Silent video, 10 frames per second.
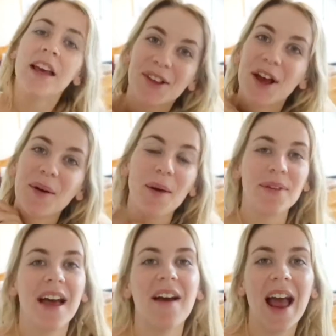So
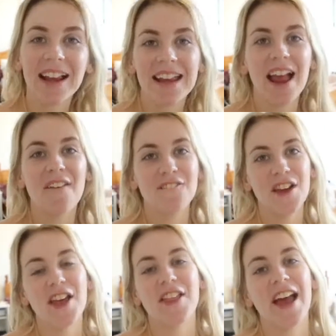without any
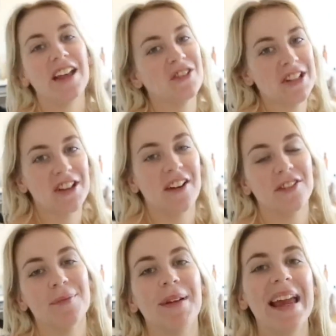further chit chat
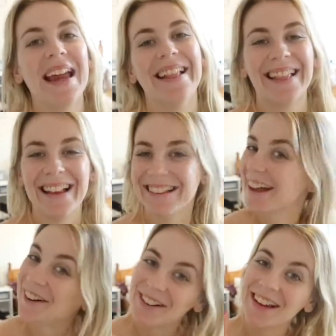from me, let's
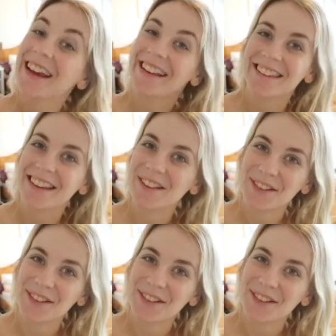get on into this